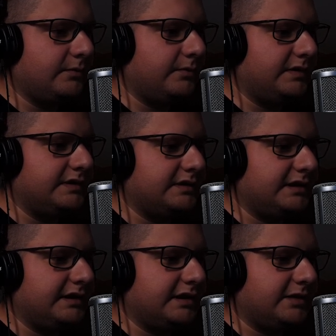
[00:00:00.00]
with the
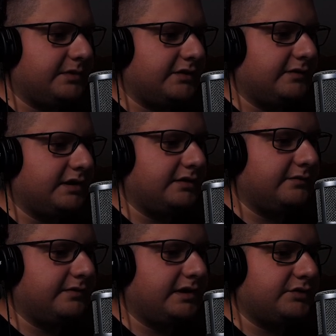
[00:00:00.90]
incoming
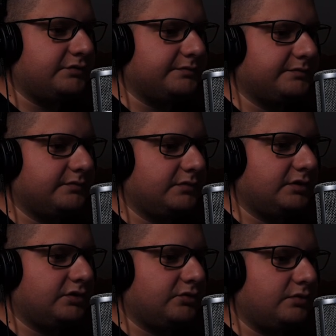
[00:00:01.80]
value
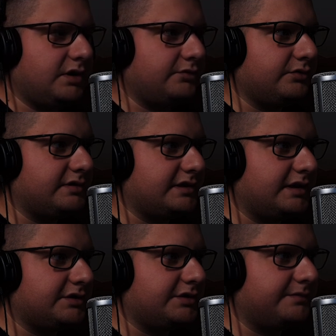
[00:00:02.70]
to our noise
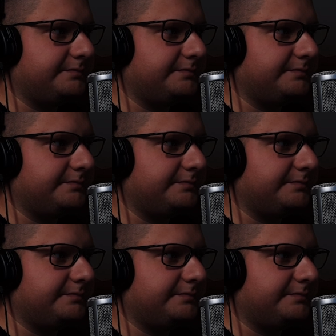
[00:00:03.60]
texture.